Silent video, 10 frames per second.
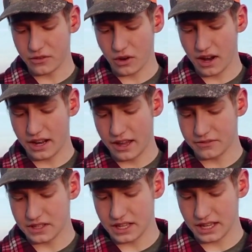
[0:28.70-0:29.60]
grain
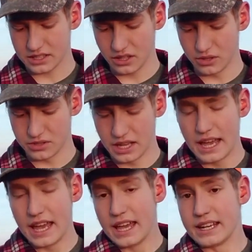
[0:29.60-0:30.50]
FTX loads.
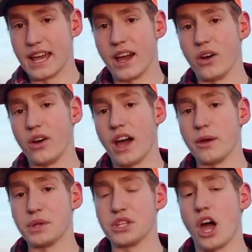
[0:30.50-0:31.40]
Now
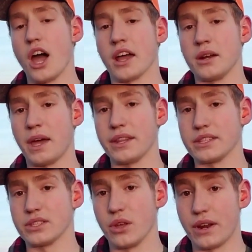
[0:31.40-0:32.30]
I've been talking about
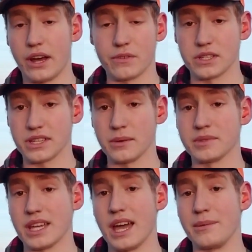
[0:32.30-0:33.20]
this loadout for some
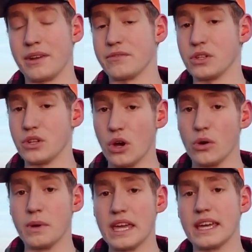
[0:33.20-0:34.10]
time, and if you
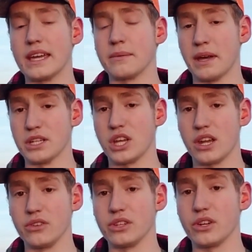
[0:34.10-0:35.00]
know me and my
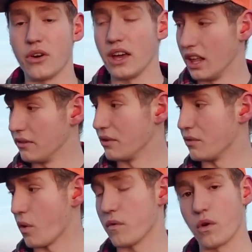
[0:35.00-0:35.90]
channel, you know I love the
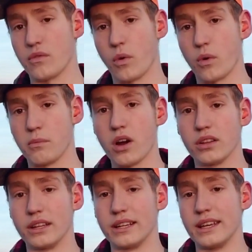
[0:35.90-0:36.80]
444
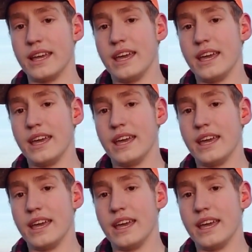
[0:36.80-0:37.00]
Marlin.